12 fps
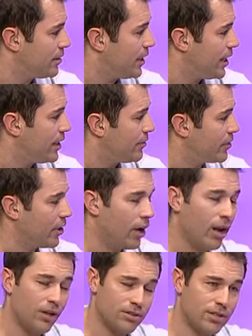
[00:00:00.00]
Yeah, and you've got
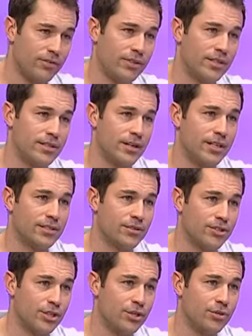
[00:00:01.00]
lots of different designs
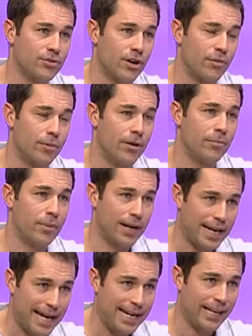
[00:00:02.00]
to choose from, and
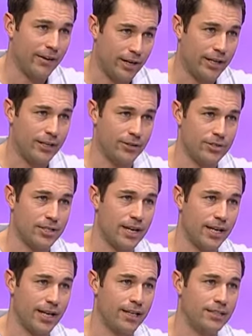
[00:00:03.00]
planning your ideal
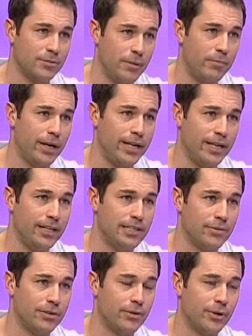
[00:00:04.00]
staircase has been made
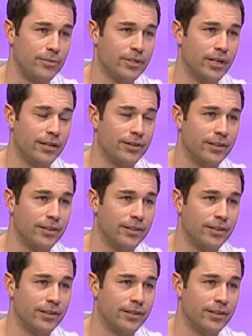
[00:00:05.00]
easy with your website, I